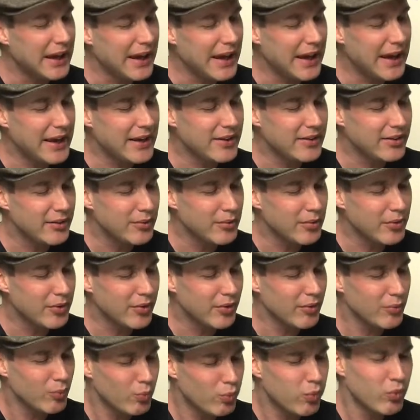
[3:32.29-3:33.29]
and
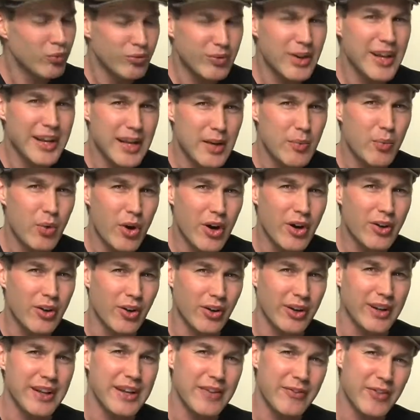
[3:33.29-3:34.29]
really work on it.